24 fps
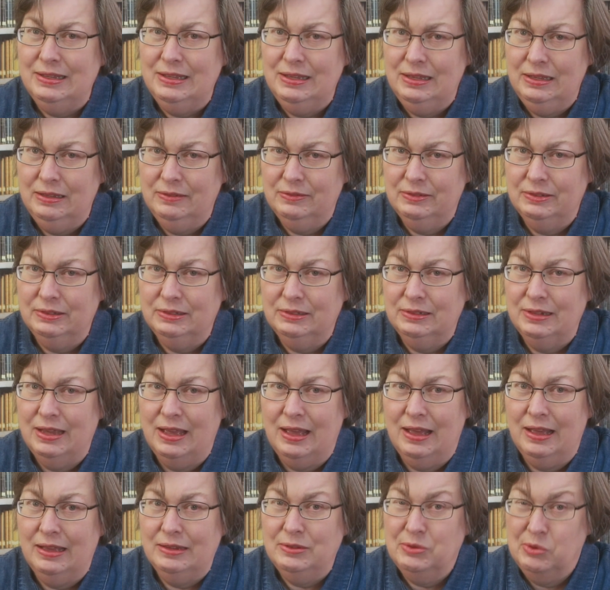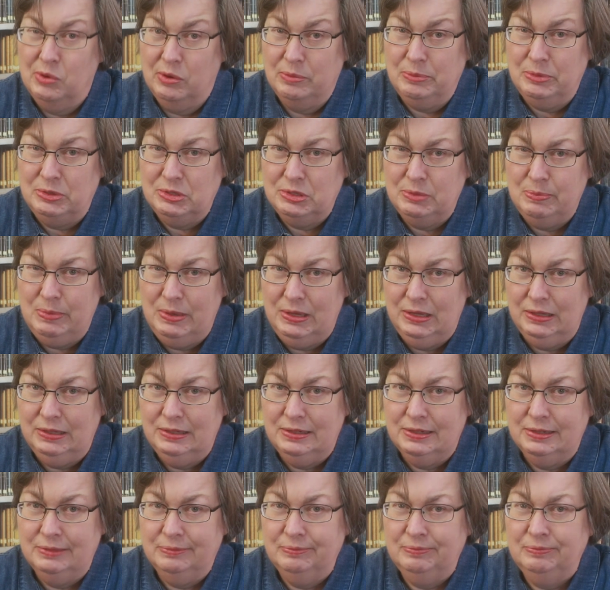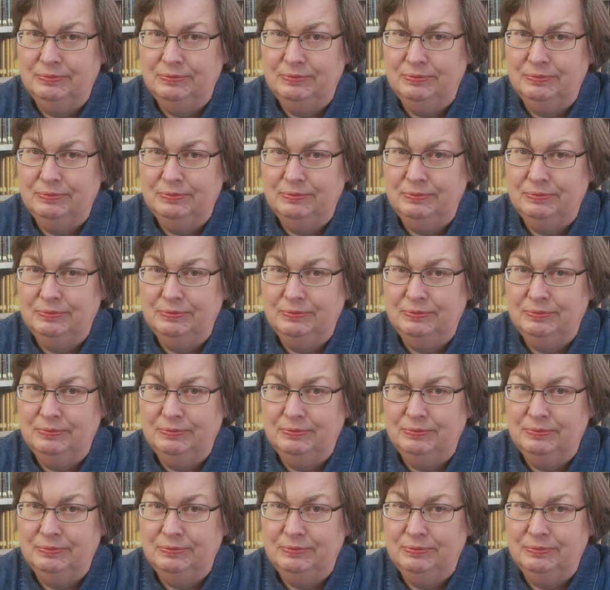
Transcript: even at normal speed.